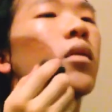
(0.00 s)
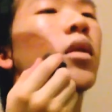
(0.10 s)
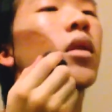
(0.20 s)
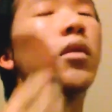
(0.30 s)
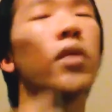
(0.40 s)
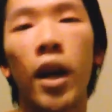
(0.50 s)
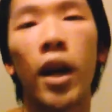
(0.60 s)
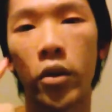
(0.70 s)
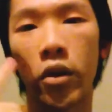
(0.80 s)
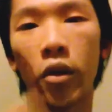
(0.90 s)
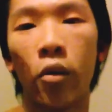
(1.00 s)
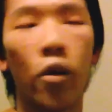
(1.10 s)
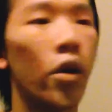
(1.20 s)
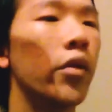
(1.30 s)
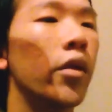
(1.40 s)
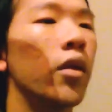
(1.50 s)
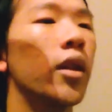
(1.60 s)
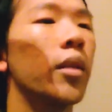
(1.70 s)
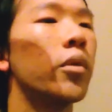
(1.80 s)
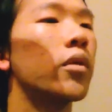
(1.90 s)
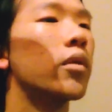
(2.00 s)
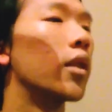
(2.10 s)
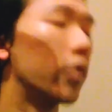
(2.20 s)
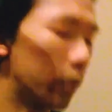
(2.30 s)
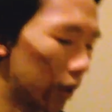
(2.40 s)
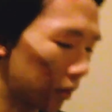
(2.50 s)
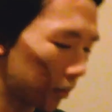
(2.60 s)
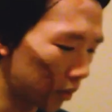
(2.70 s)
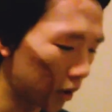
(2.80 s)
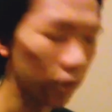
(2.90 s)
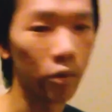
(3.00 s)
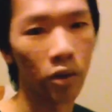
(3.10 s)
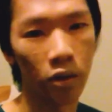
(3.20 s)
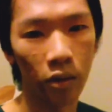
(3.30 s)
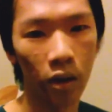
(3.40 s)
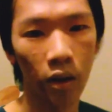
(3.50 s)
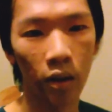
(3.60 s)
If you can even capture the corner of your lip, that would be pretty cool too.